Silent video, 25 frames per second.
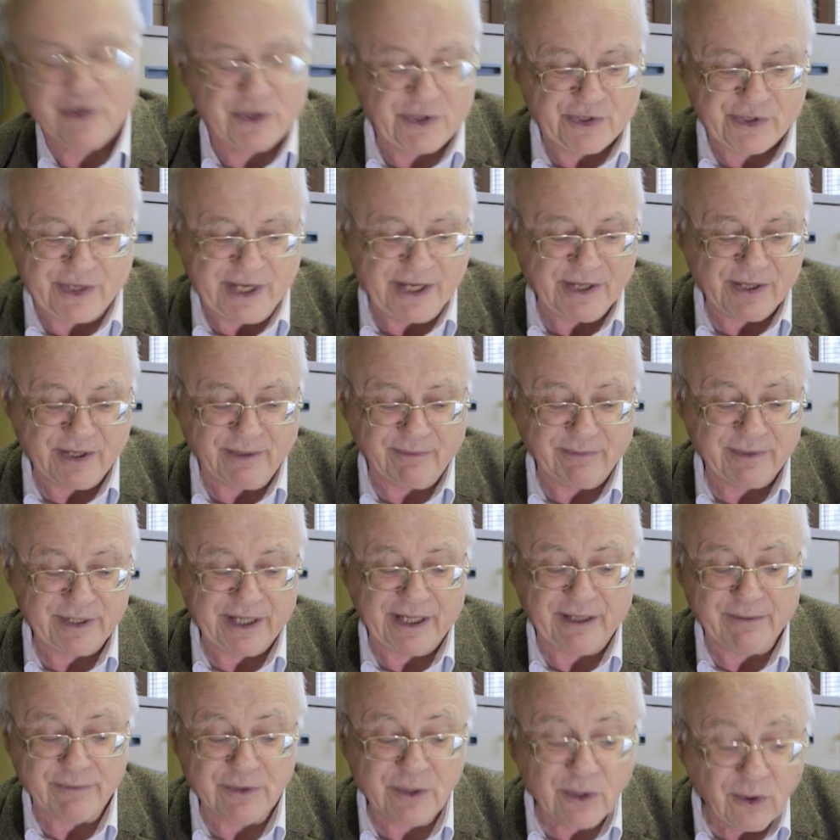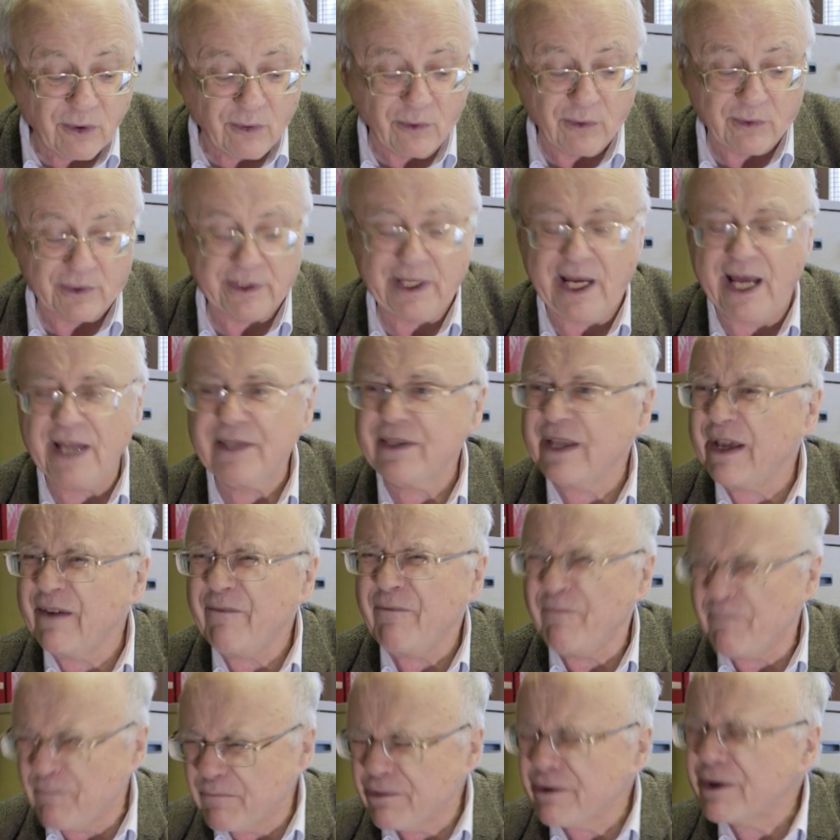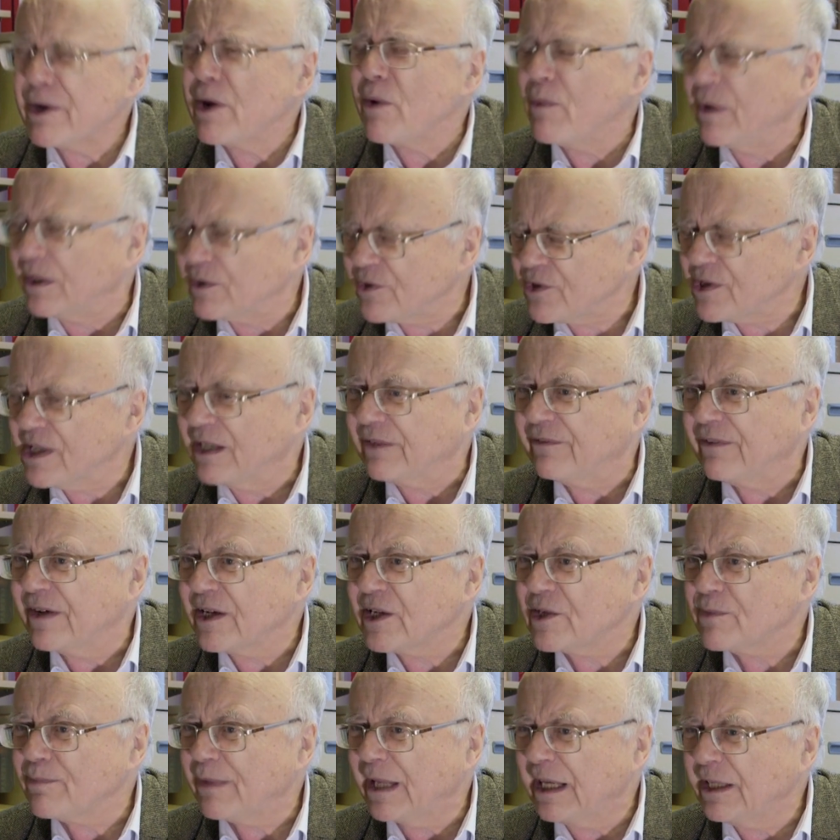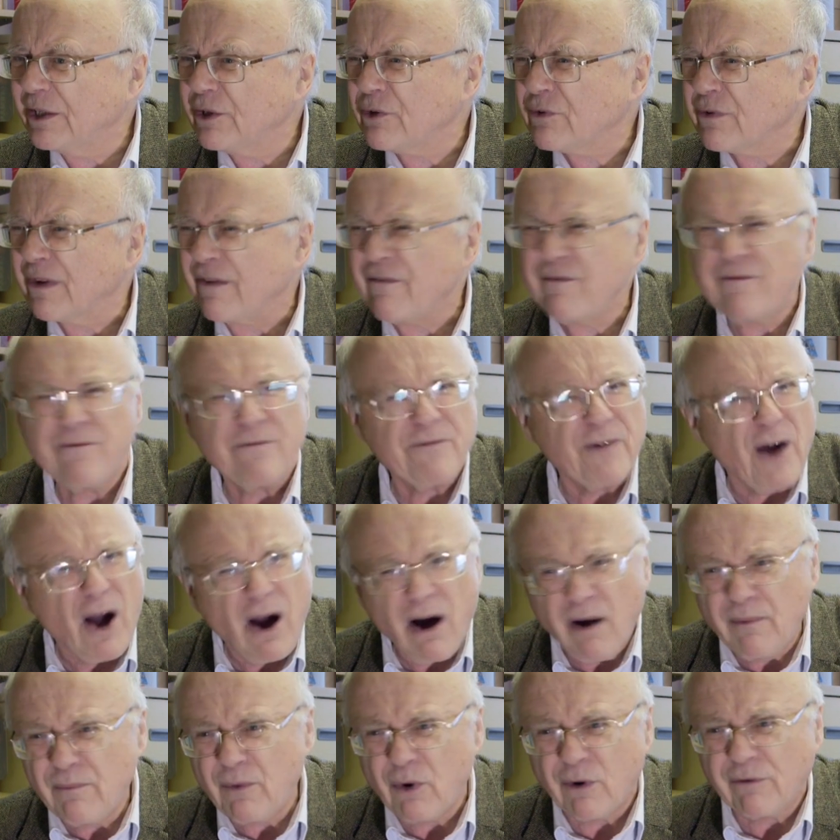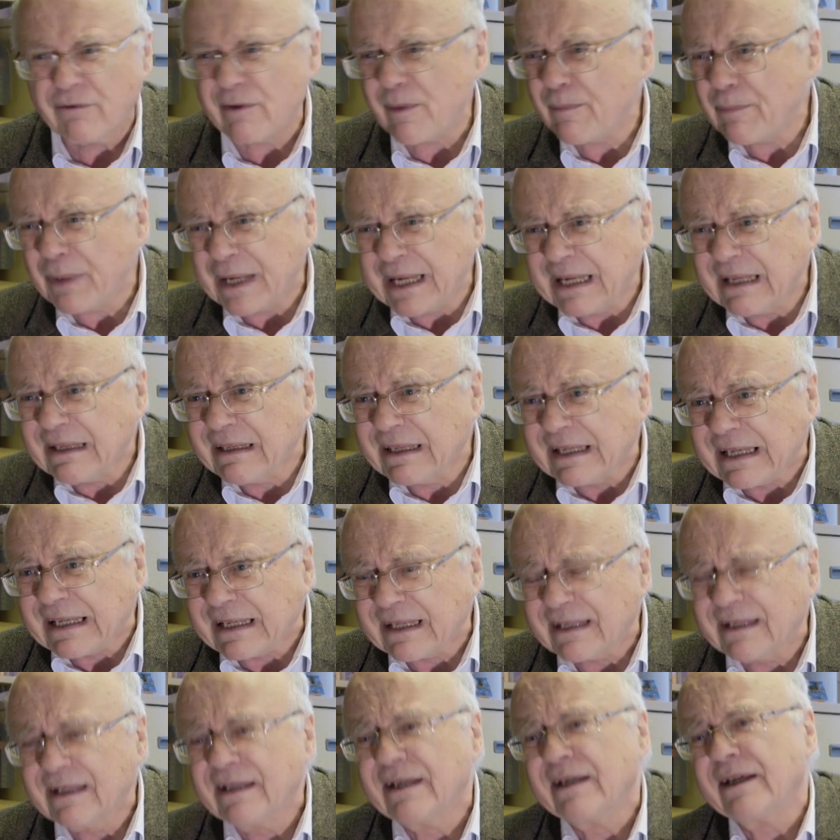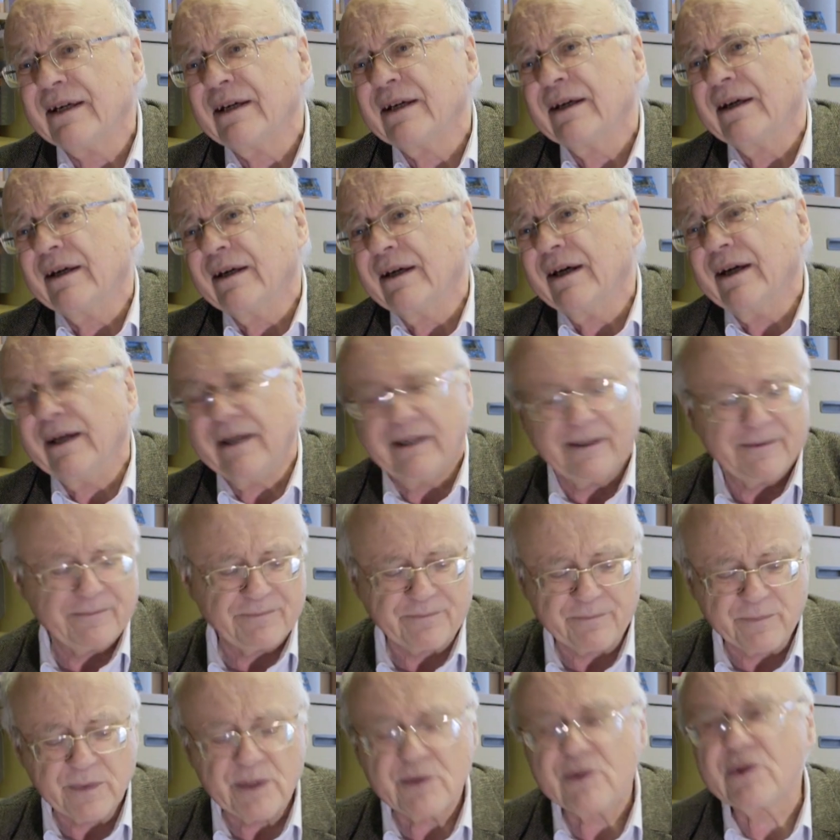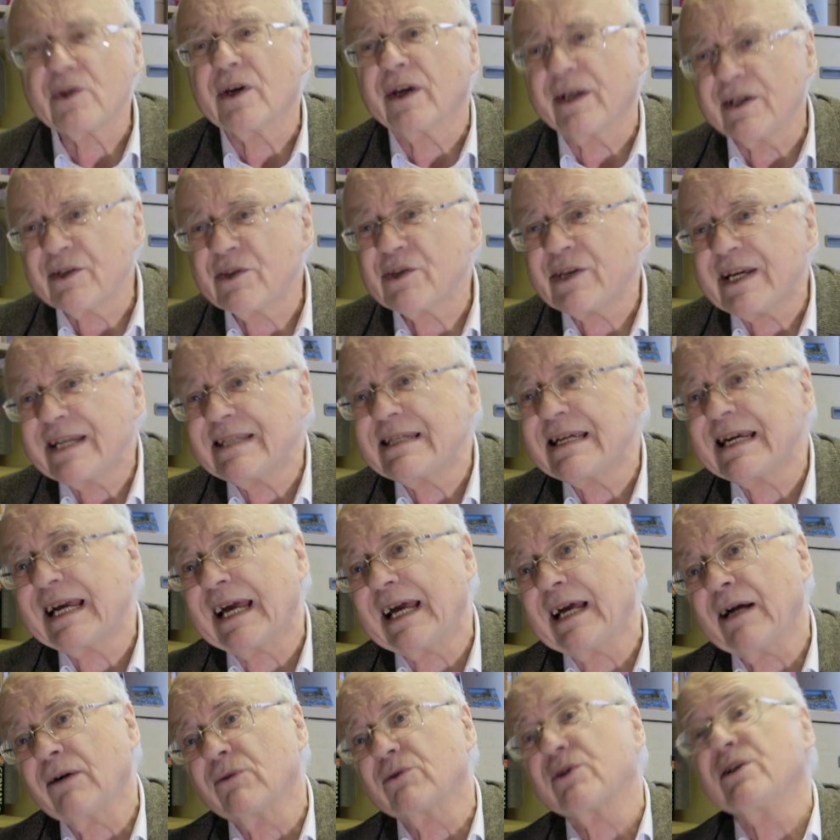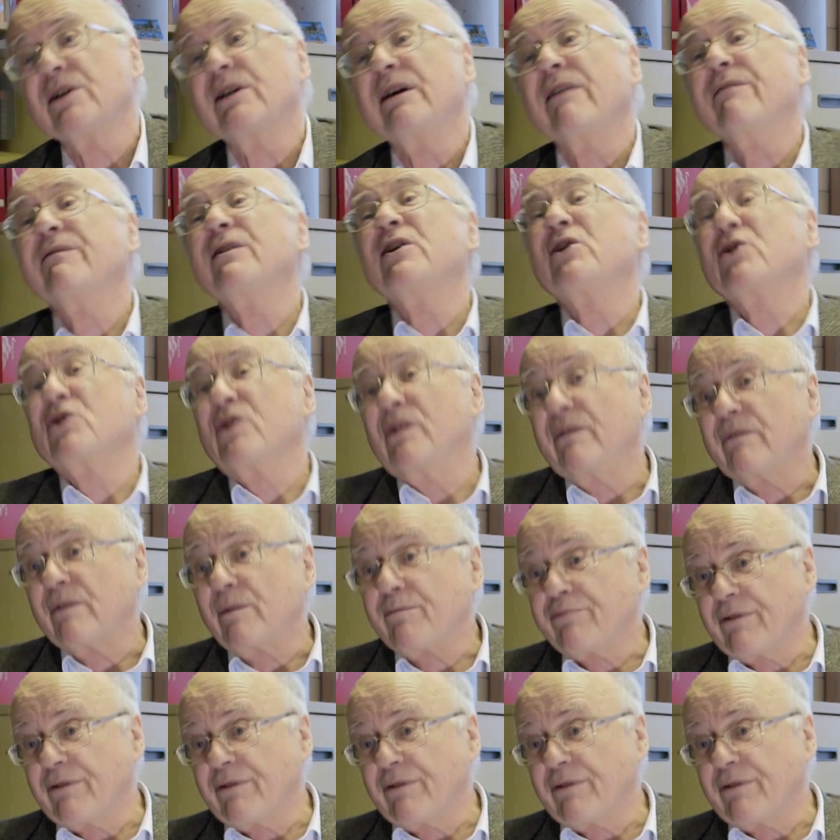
as they're sometimes called, and they're pretty well self-explanatory, far more appealing to setting out a definition of a